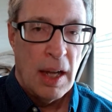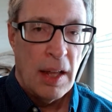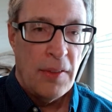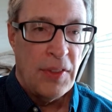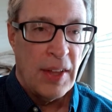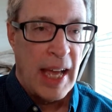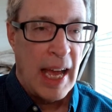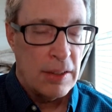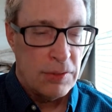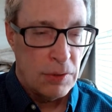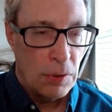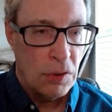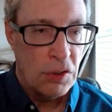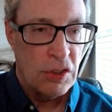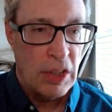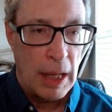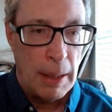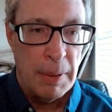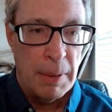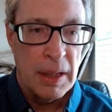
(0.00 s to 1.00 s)
The cash flow
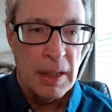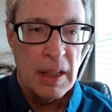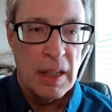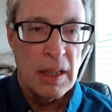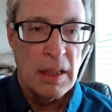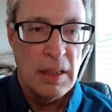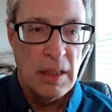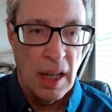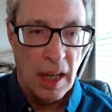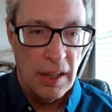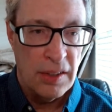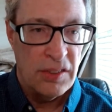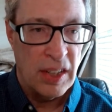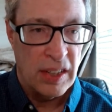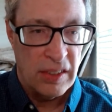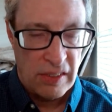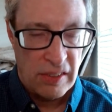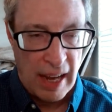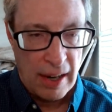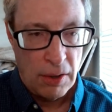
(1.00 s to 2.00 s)
statement does
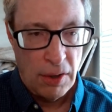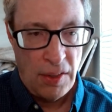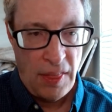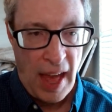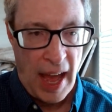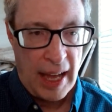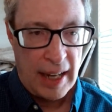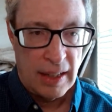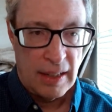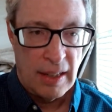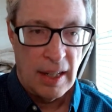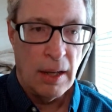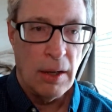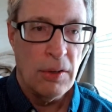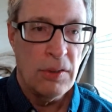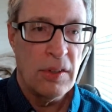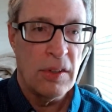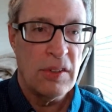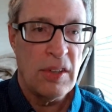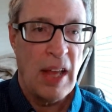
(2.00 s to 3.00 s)
exactly that. It
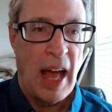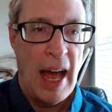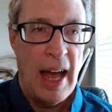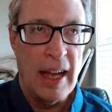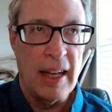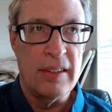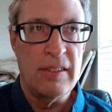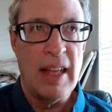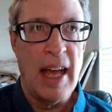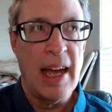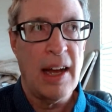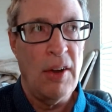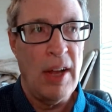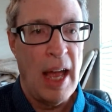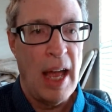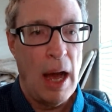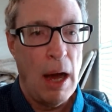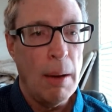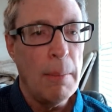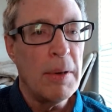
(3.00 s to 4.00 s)
tells us exactly
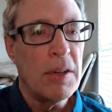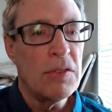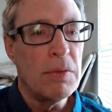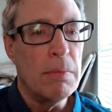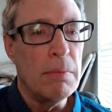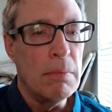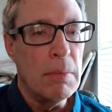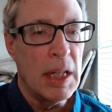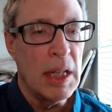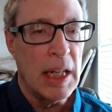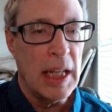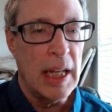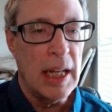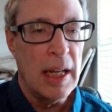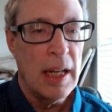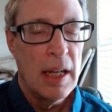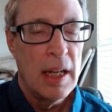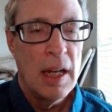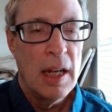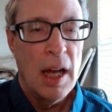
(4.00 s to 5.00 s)
how much
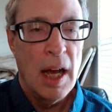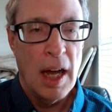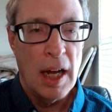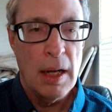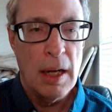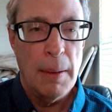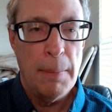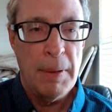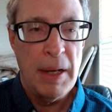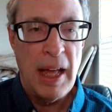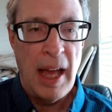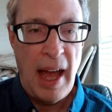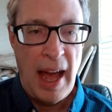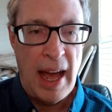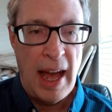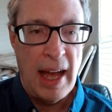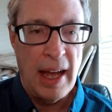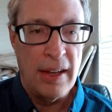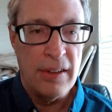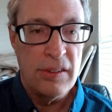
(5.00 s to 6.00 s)
money a company
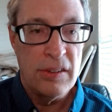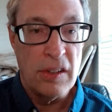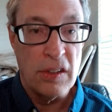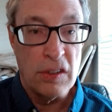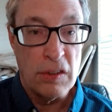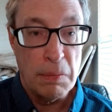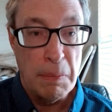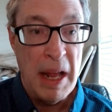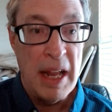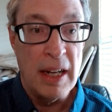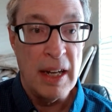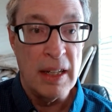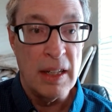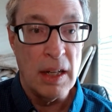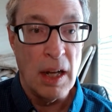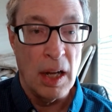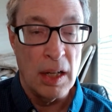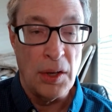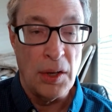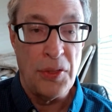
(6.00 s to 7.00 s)
has to spend
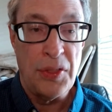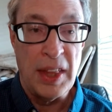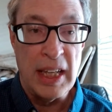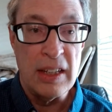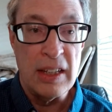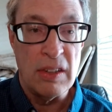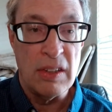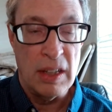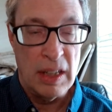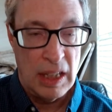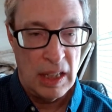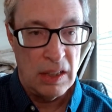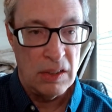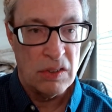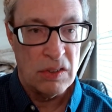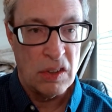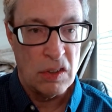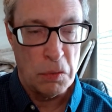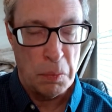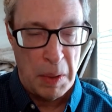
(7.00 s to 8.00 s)
on the things it
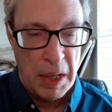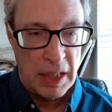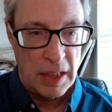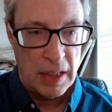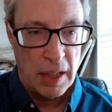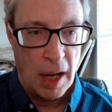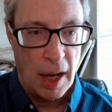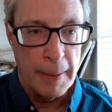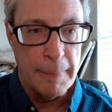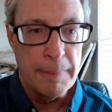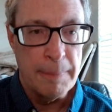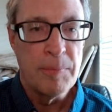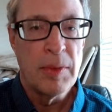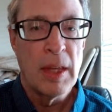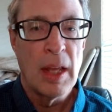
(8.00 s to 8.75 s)
needs to spend on.